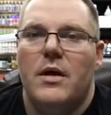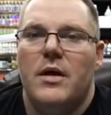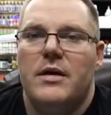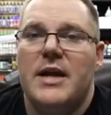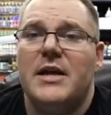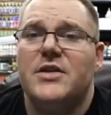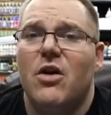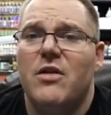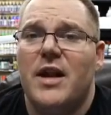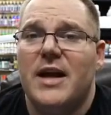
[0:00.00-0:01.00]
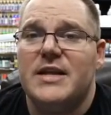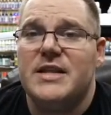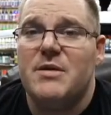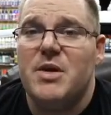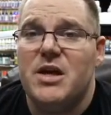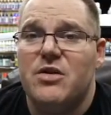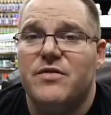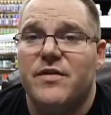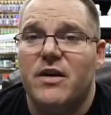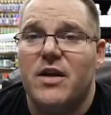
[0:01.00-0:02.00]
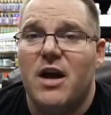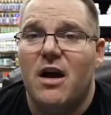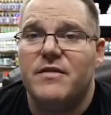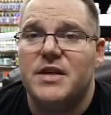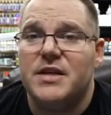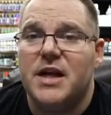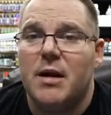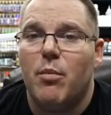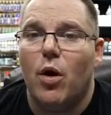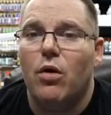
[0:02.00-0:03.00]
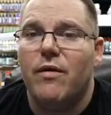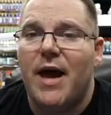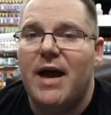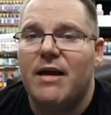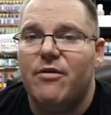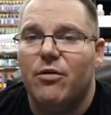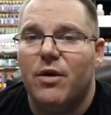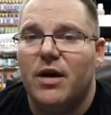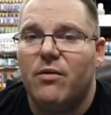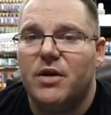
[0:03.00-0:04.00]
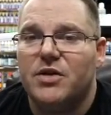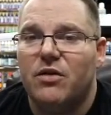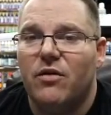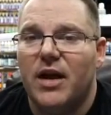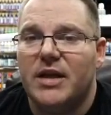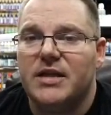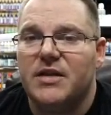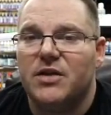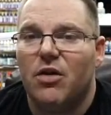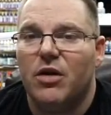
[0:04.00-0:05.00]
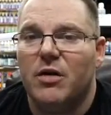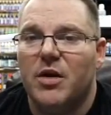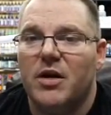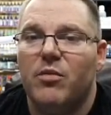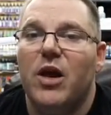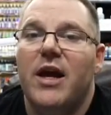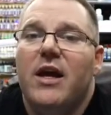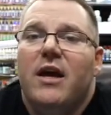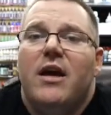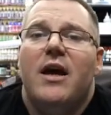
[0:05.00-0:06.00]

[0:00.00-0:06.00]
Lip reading: Next card that I could see being used fairly often is Can I Borrow That? If you're running Quicksilver, I could see this card coming into play.